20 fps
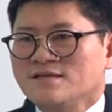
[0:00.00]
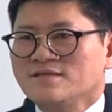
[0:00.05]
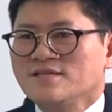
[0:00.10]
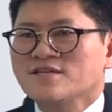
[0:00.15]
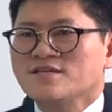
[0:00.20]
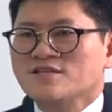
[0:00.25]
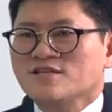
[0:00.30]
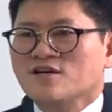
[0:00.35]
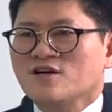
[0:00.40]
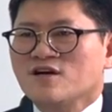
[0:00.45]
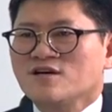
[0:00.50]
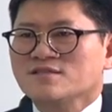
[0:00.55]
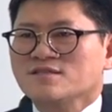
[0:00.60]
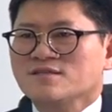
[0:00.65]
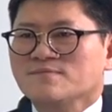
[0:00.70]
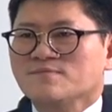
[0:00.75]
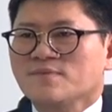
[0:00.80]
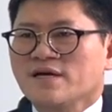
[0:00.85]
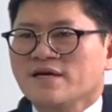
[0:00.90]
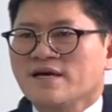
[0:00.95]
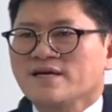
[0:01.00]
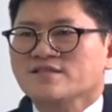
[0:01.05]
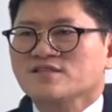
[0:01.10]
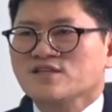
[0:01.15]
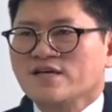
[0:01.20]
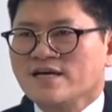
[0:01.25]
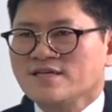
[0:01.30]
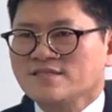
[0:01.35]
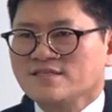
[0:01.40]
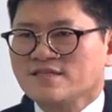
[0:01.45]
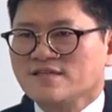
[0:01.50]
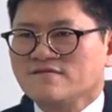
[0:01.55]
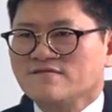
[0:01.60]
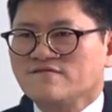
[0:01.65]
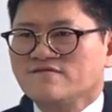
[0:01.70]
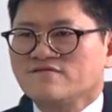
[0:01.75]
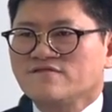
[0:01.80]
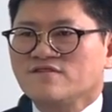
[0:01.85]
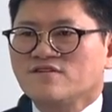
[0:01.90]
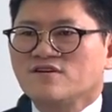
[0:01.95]
This caught my attention
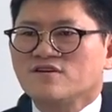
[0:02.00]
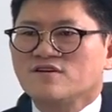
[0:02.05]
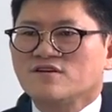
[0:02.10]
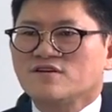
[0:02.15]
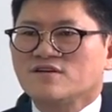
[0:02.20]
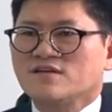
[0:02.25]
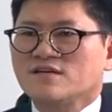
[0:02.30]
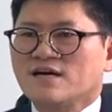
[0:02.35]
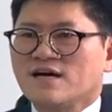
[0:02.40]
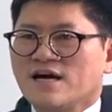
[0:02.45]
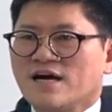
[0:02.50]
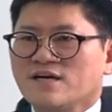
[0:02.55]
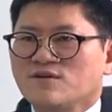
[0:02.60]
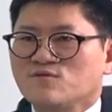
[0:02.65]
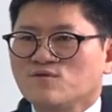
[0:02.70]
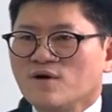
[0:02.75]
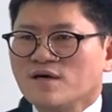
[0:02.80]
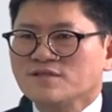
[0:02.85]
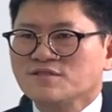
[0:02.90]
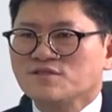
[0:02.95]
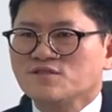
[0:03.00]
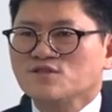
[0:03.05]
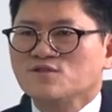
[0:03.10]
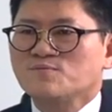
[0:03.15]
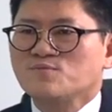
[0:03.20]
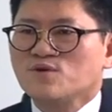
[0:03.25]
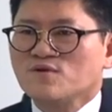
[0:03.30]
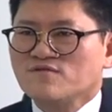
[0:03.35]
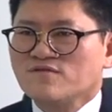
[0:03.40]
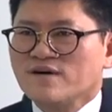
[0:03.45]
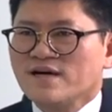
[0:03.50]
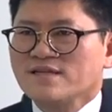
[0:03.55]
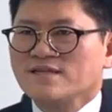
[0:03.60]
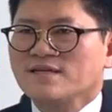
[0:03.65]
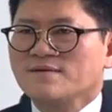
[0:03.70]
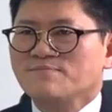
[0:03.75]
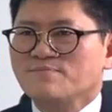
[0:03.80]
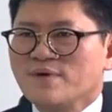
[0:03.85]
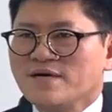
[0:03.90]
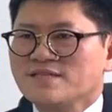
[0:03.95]
for I want to provide a
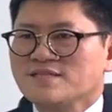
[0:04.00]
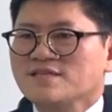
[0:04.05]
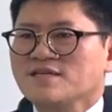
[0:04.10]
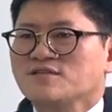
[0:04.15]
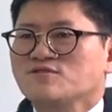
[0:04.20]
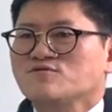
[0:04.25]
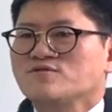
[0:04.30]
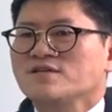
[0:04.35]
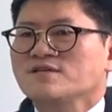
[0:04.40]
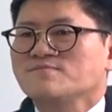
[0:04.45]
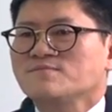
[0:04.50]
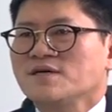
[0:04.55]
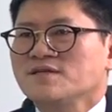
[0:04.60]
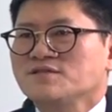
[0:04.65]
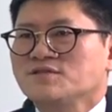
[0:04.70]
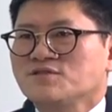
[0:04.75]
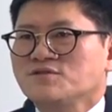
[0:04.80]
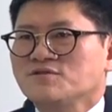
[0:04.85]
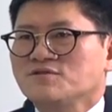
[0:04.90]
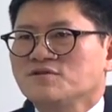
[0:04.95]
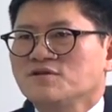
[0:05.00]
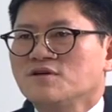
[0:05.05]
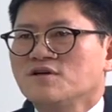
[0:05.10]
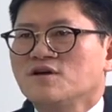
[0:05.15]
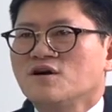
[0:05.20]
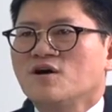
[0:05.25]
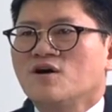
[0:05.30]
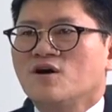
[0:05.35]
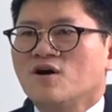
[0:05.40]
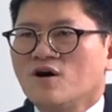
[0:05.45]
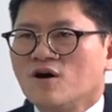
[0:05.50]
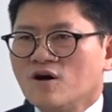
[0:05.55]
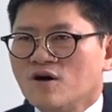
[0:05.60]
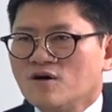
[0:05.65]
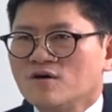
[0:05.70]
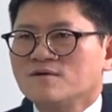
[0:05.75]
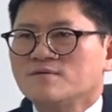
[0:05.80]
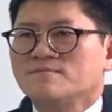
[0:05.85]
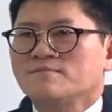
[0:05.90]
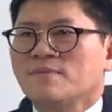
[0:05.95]
better treatment to
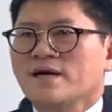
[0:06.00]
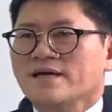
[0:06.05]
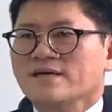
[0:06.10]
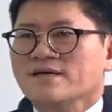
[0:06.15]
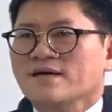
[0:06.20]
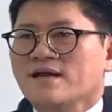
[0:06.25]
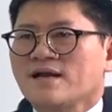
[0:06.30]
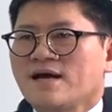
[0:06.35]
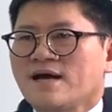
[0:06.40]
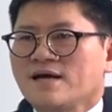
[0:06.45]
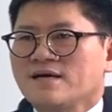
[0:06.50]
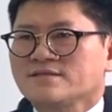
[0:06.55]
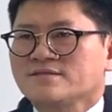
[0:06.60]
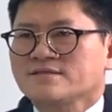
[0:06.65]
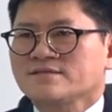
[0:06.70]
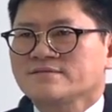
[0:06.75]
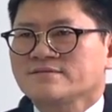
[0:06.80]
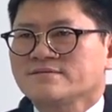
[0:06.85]
all my clients.